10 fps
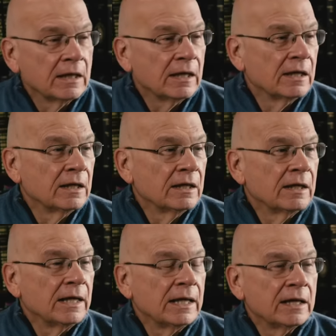Uh,
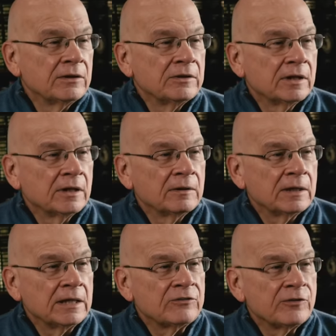and uh,
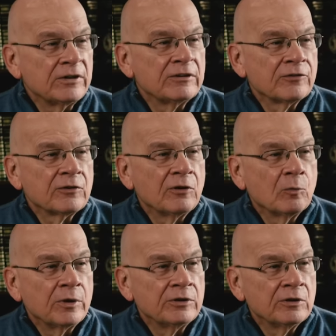it's very difficult
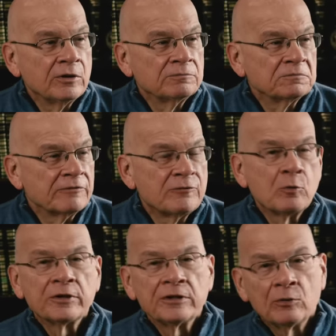when you're a
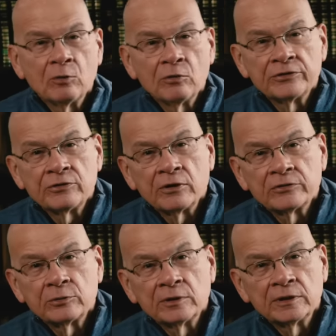40 year old to talk
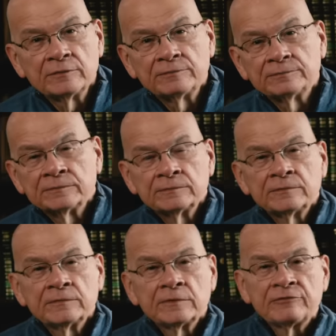to a
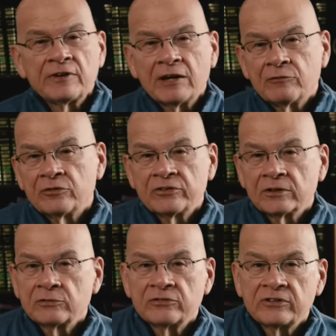five or
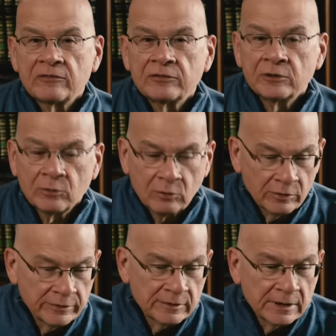six or seven year
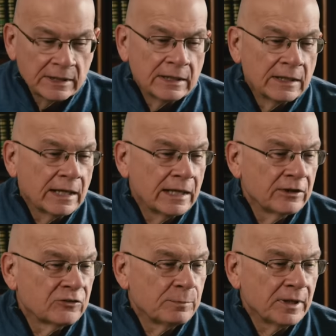old and
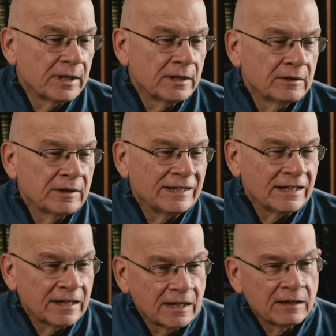explain,
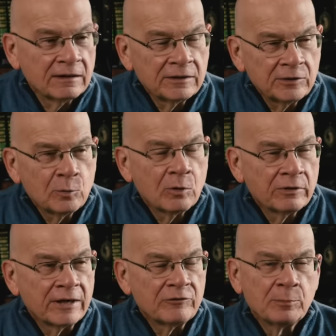yeah, you
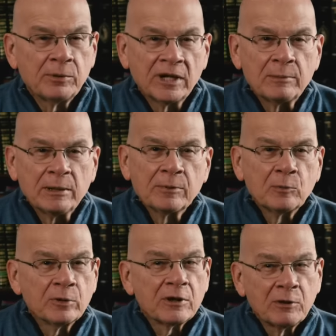won't have your playmate, but
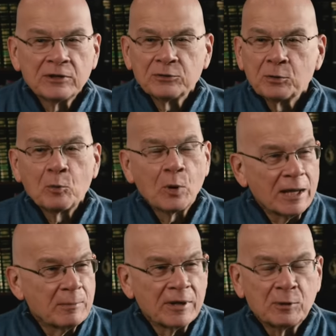we're going to a
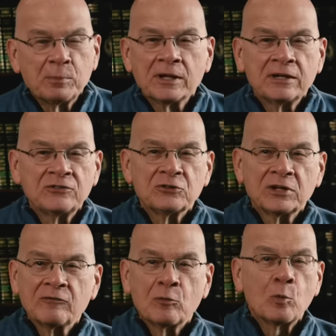way better place. You're going
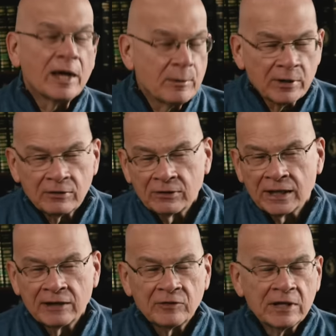to have a way better
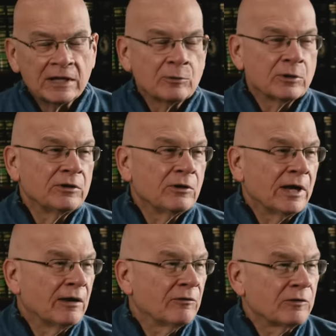life. We're going to
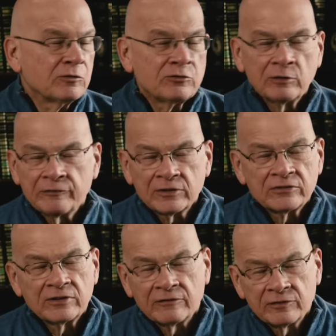have terrific
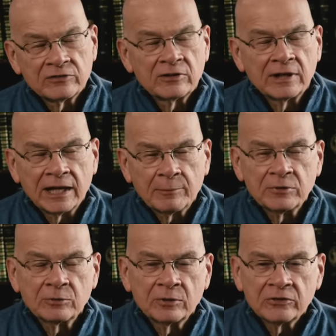stuff that's going to
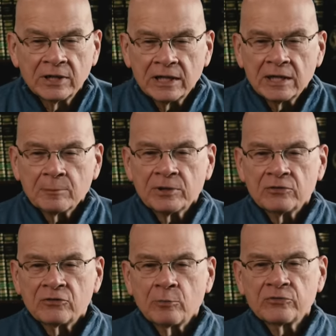happen to us. But
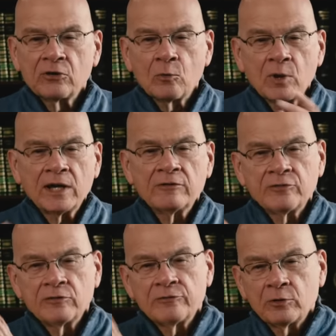there's almost no way
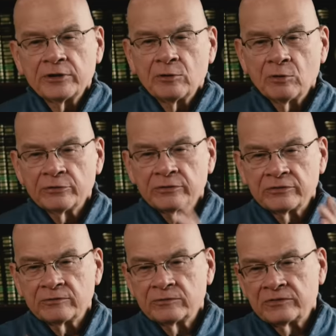for a 40 year old to
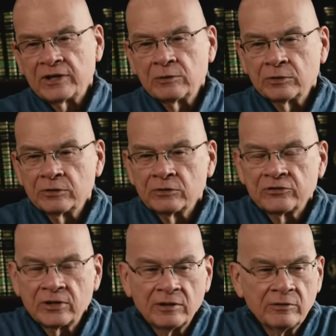say to a little
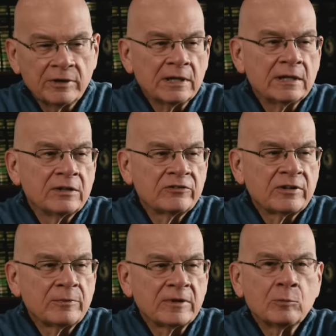child
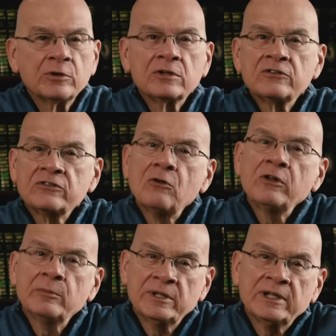something that would
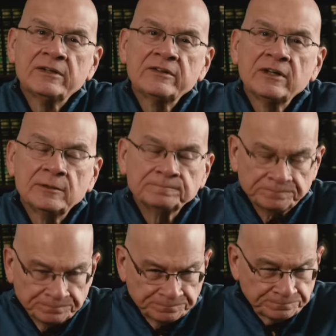console him at that time.
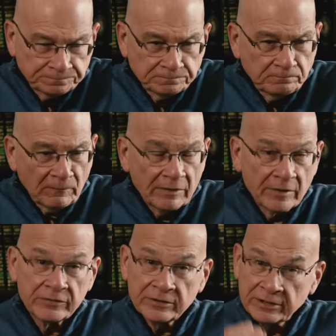
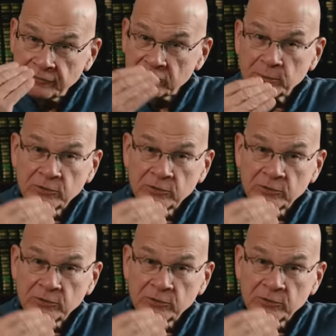Now, the difference